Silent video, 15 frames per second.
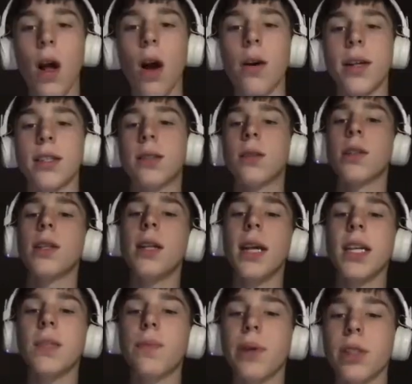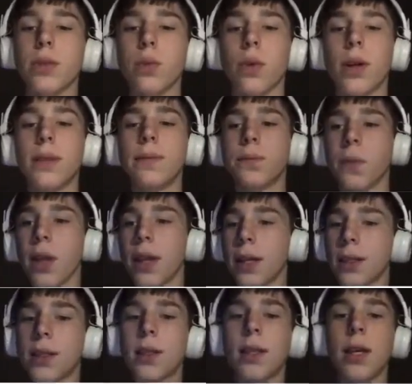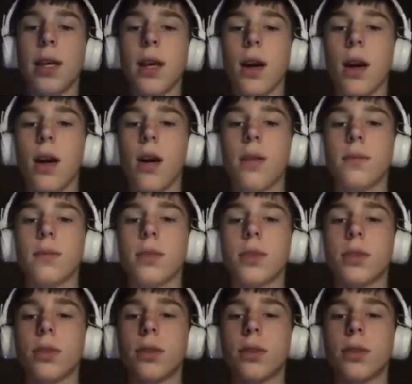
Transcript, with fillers: All right, so the next best one is the um,